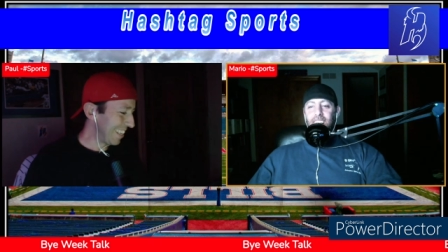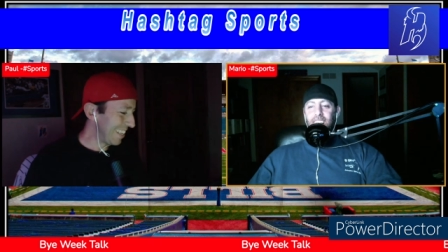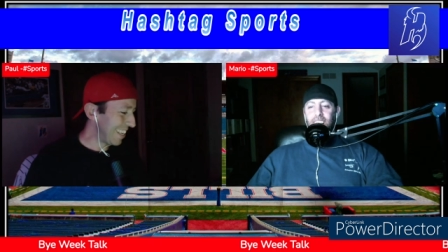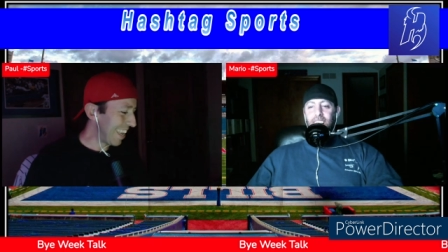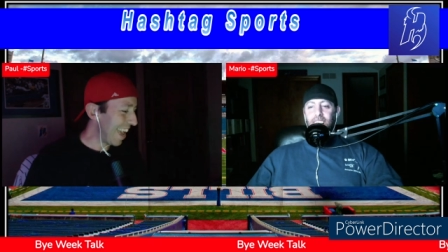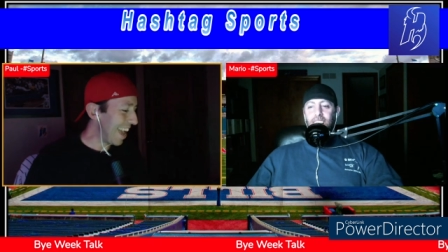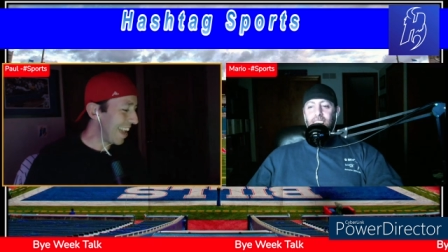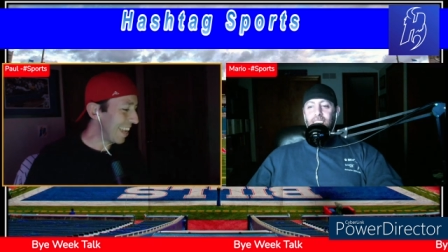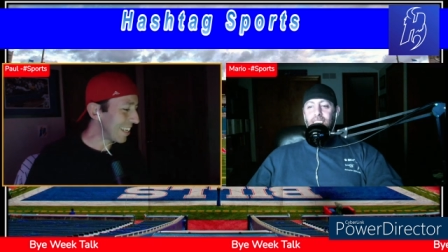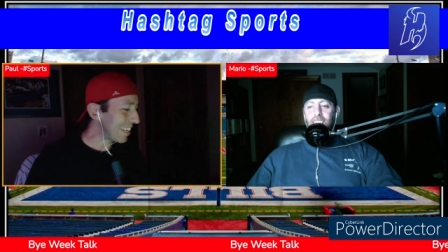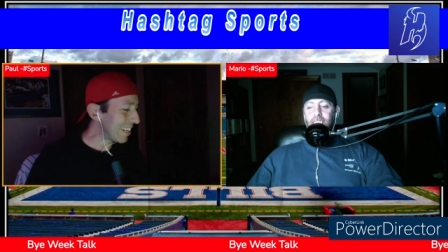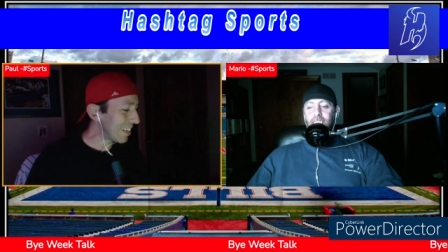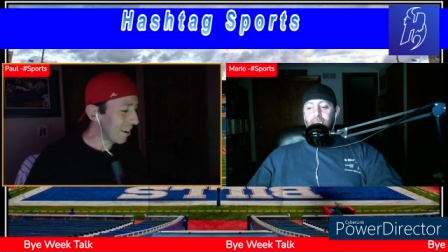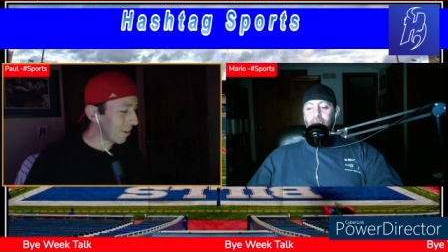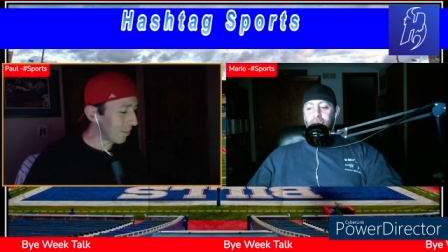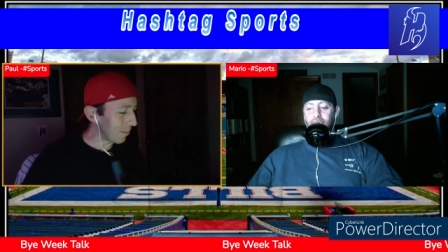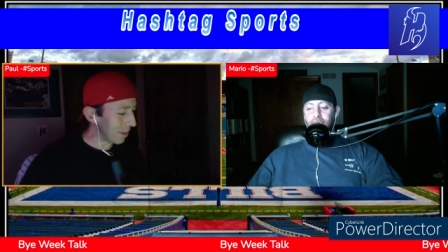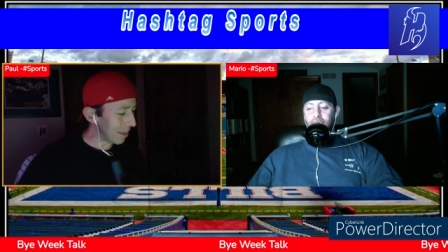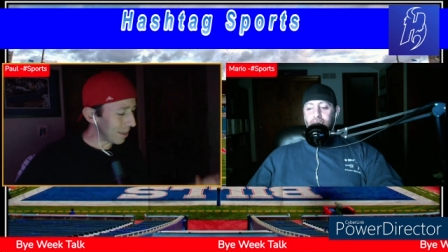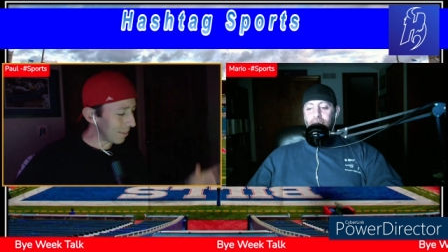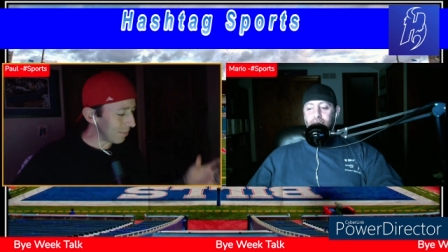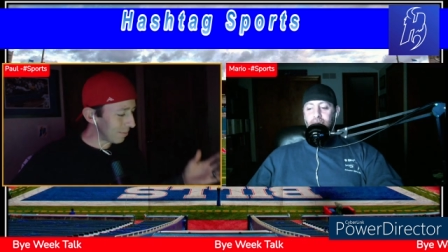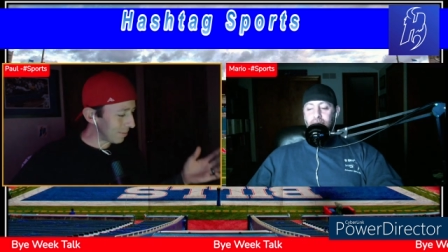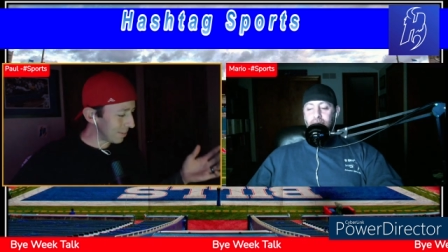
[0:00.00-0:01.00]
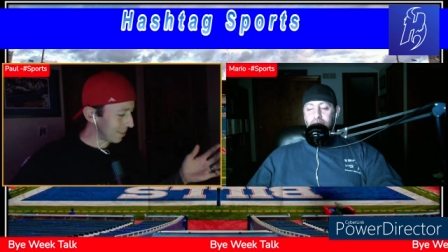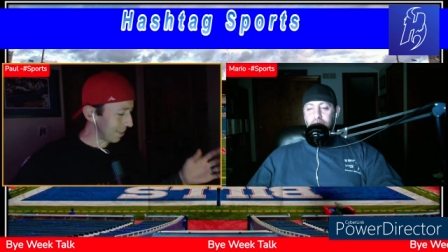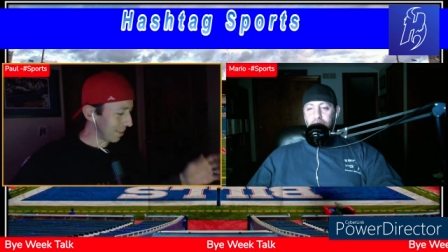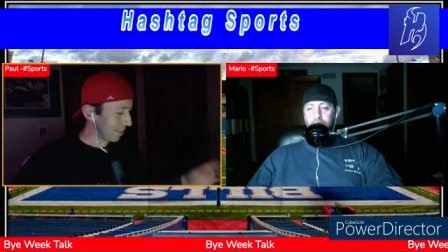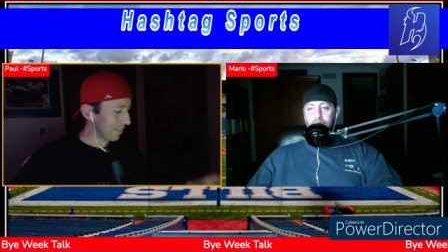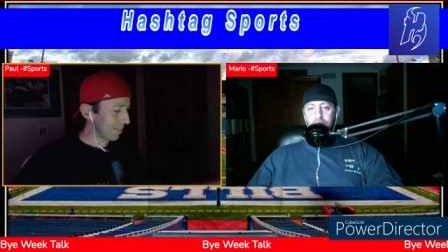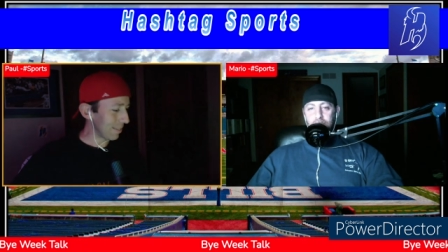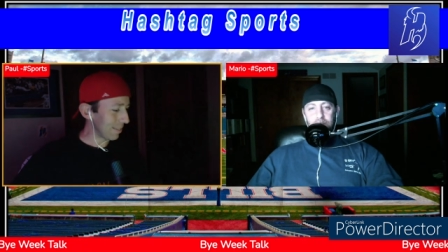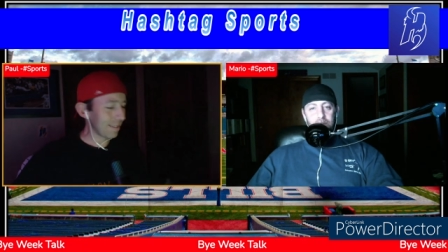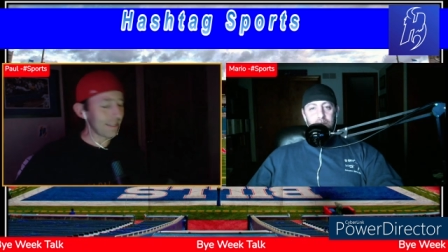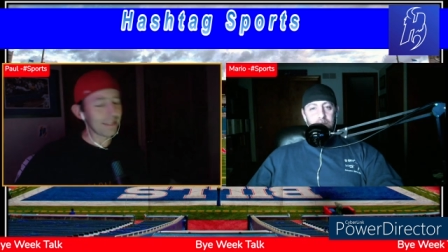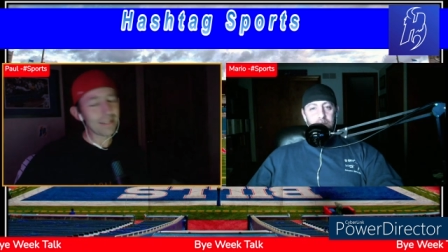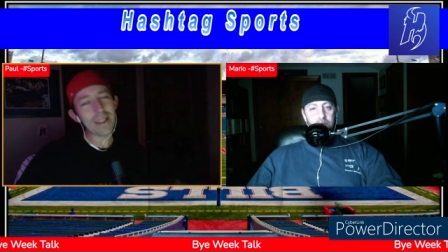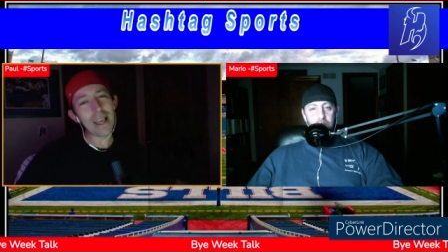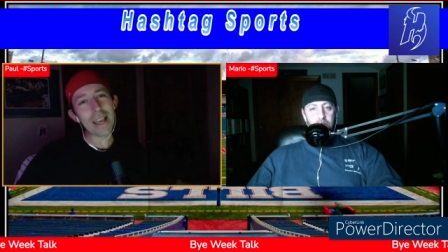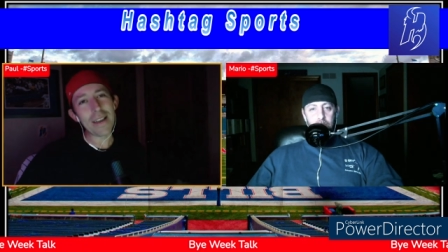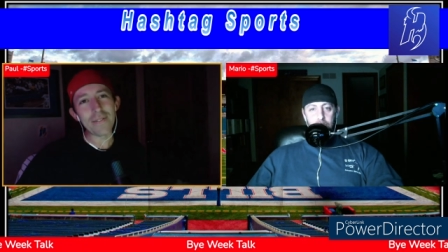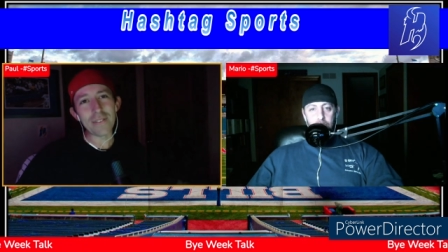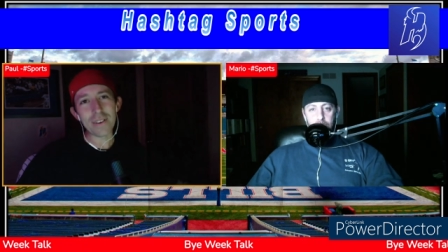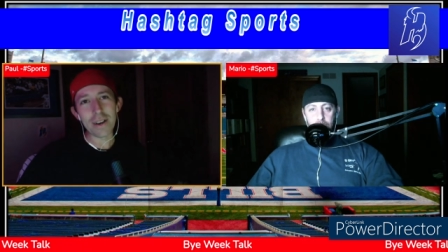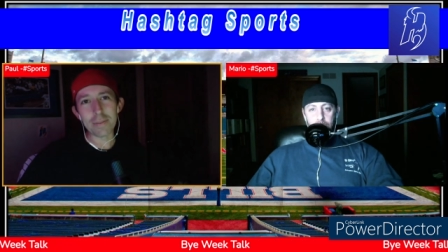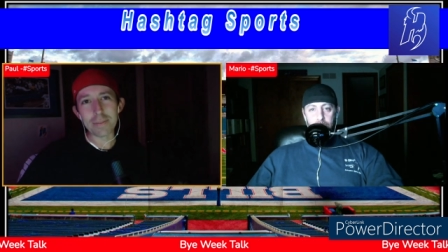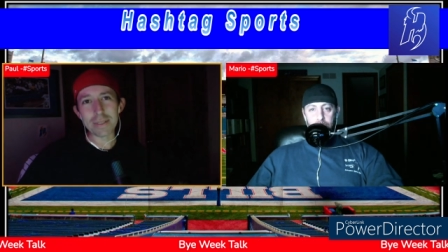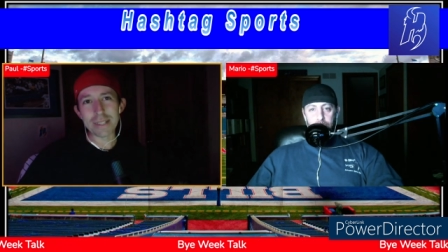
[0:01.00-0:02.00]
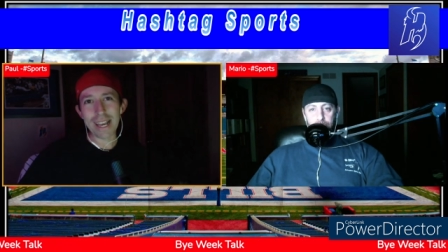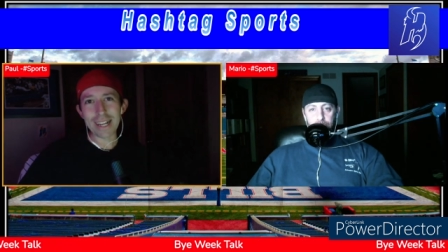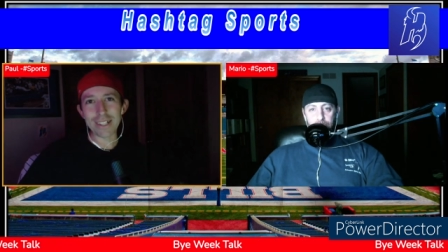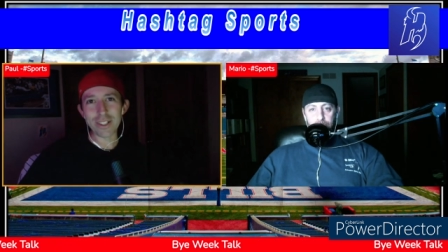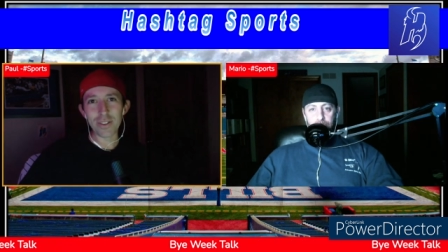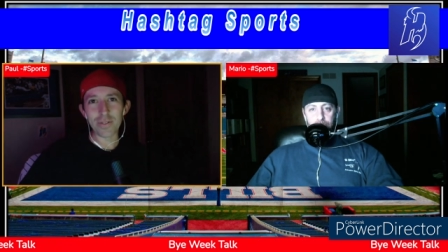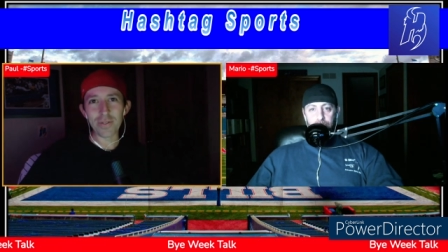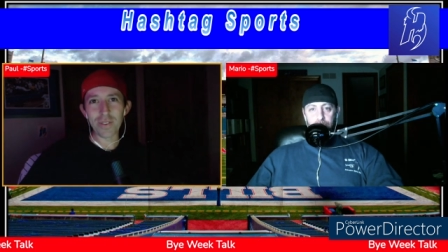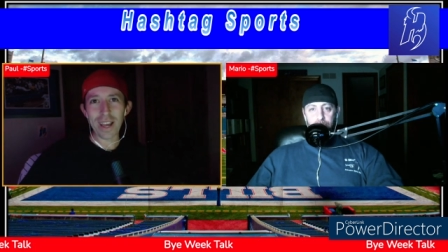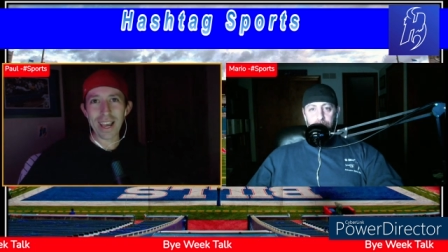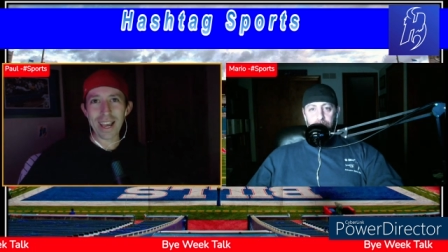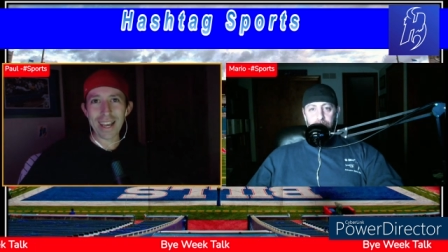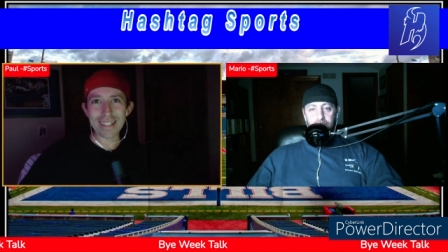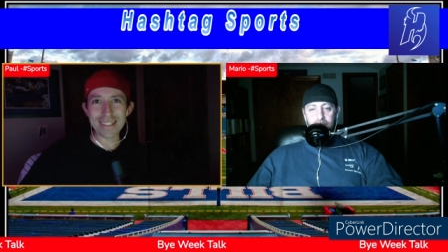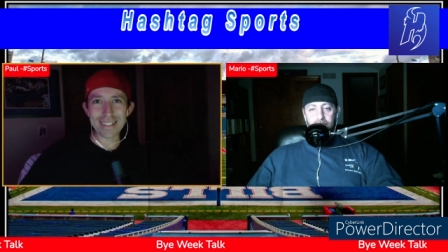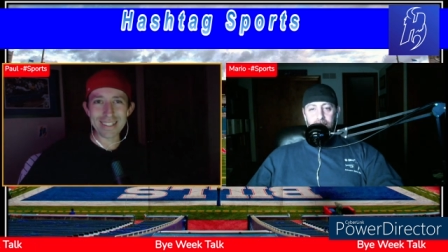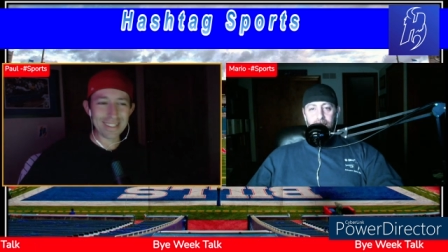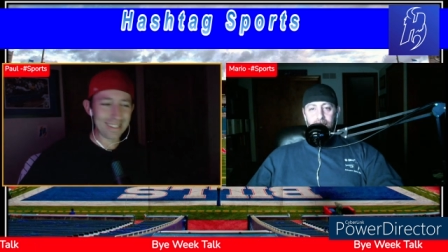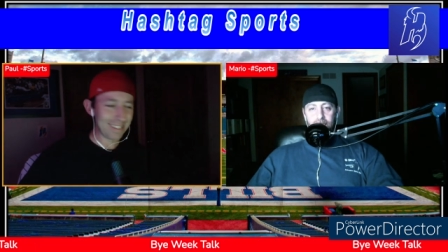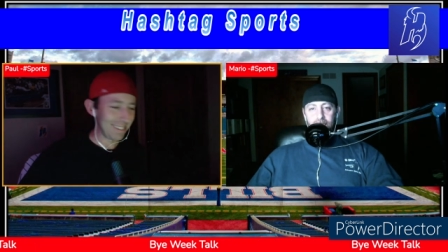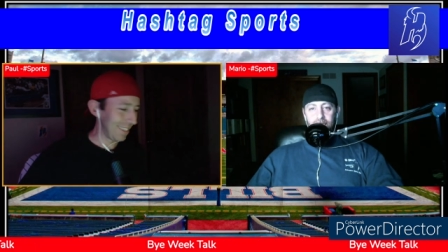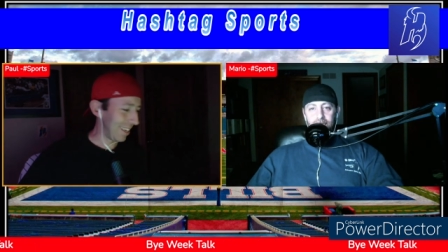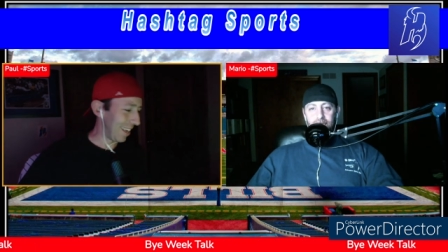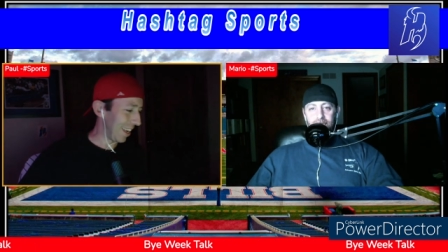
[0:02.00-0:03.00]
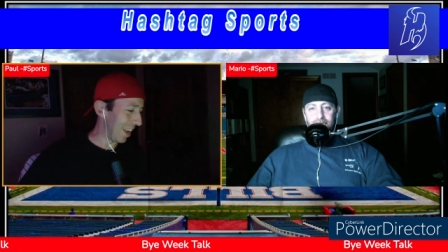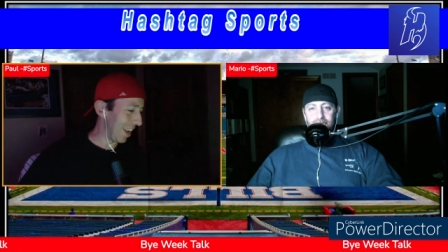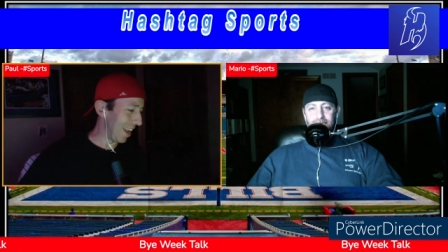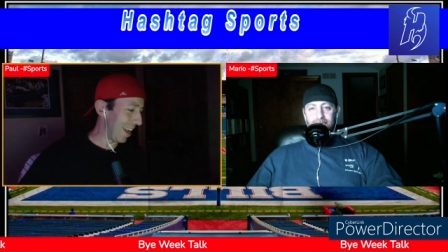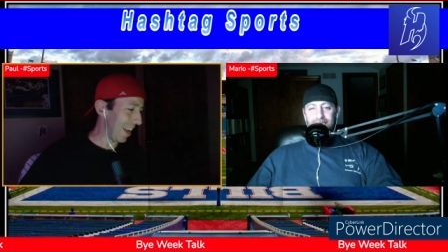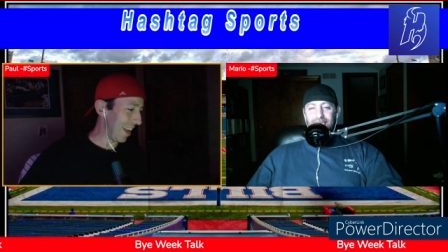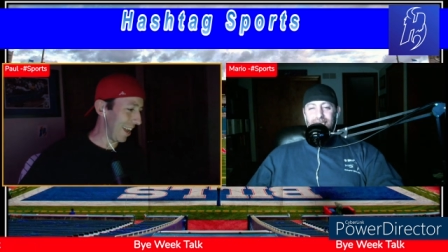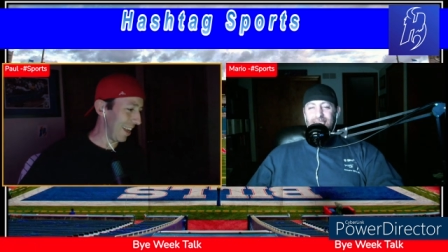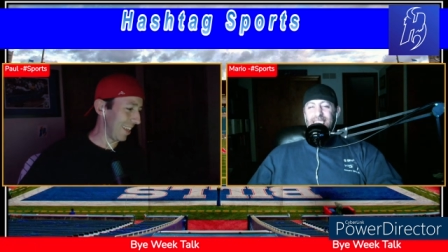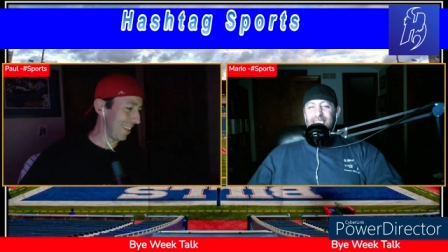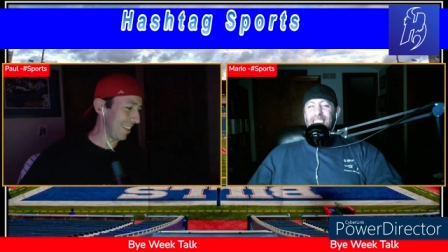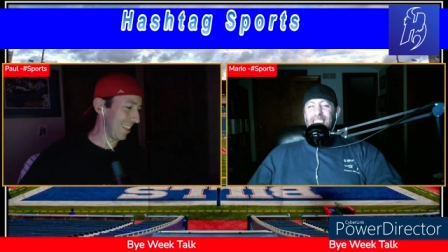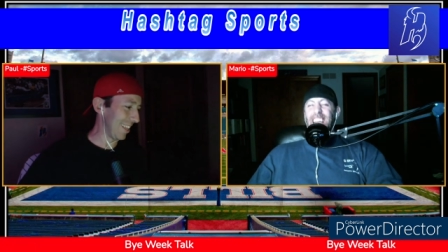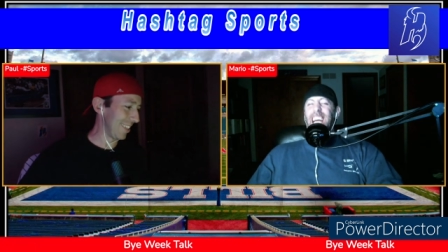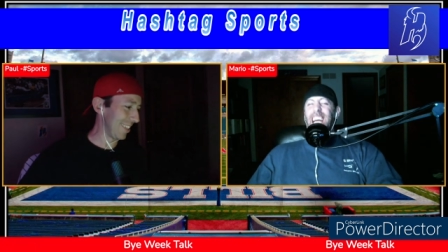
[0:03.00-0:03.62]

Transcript: yeah, you know, life comes at you fast. Uh,